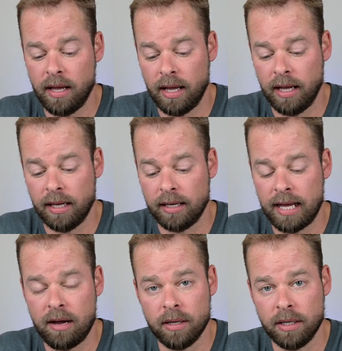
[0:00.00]
and
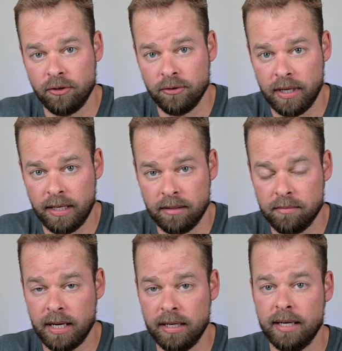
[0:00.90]
how I created
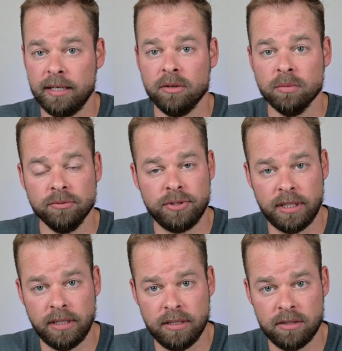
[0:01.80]
my echo
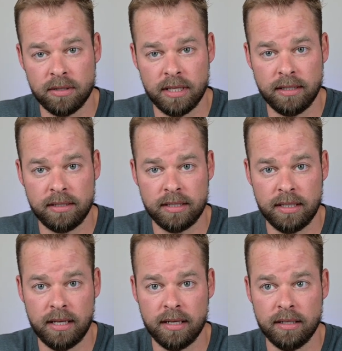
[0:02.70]
routine so that
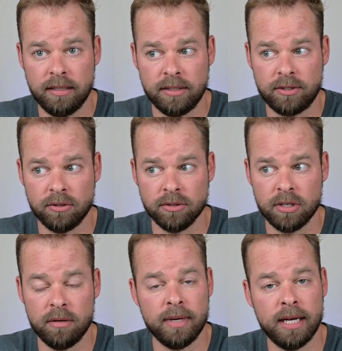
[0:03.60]
uh, it turns
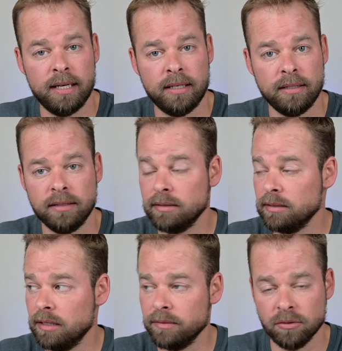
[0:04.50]
on my
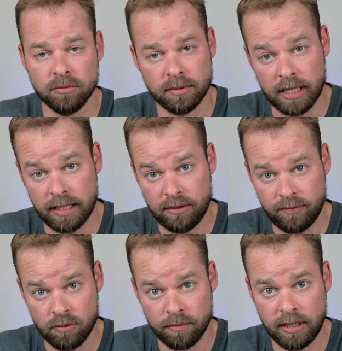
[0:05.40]
living room light
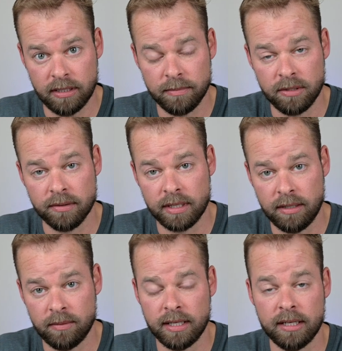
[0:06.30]
for me in the middle of the
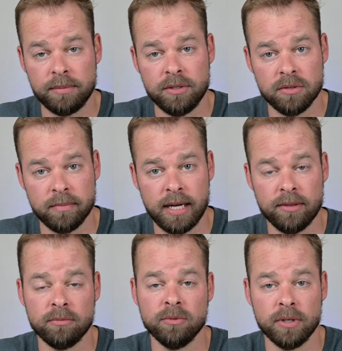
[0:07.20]
night when I get up to use the
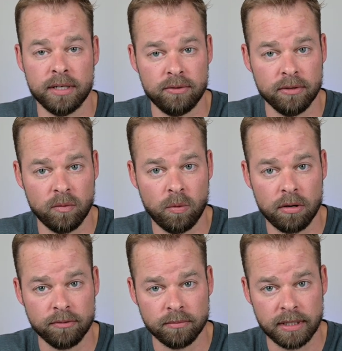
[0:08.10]
bathroom or get a drink of
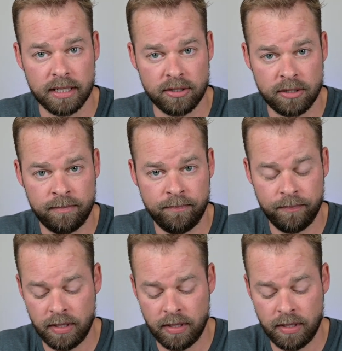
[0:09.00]
water from the kitchen.